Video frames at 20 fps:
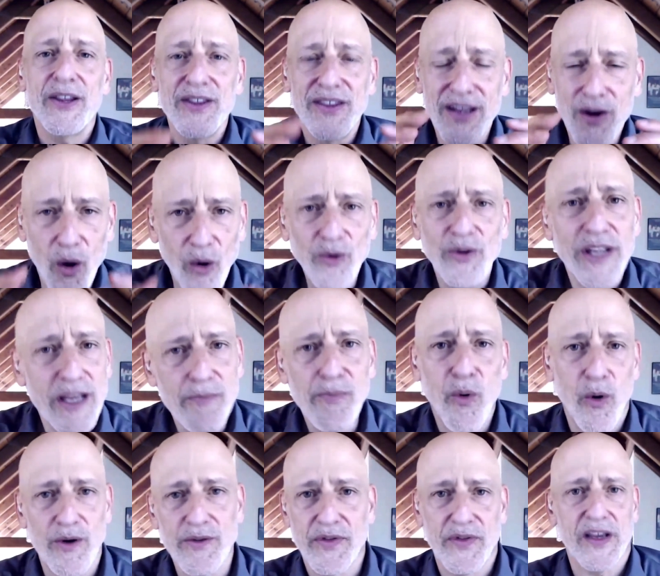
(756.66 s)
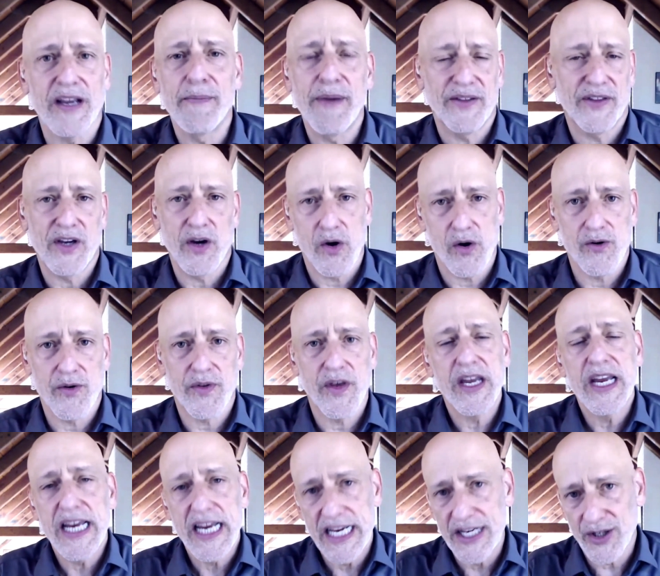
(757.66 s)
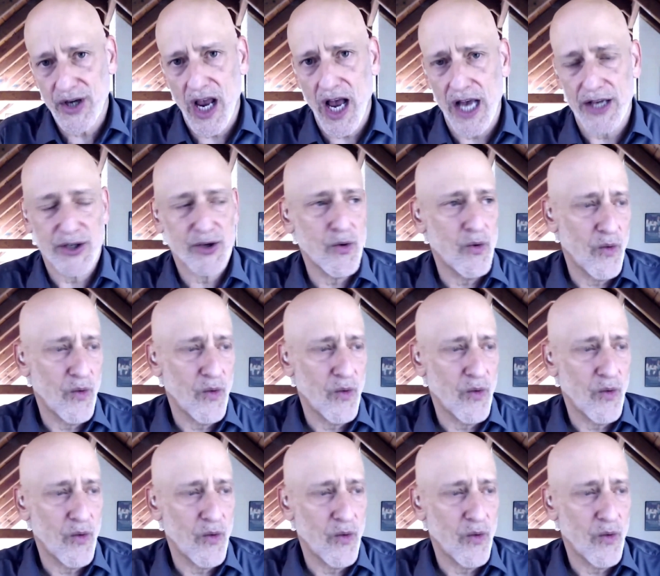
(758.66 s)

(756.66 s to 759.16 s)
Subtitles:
The only important thing about the earth is us.